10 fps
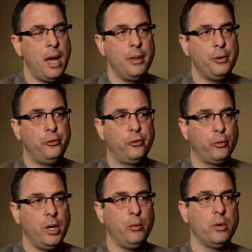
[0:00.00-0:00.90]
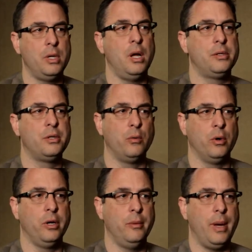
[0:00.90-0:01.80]
Yeah, the string we're not so
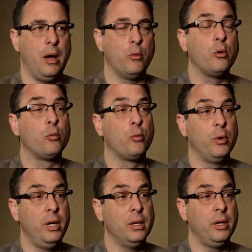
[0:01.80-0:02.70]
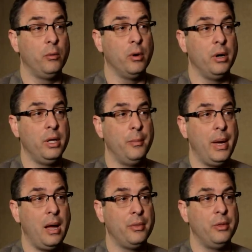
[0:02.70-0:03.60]
worried about. We're really worried
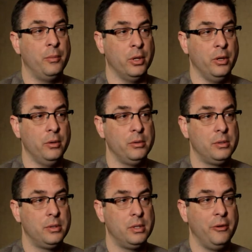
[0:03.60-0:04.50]
about the balloons.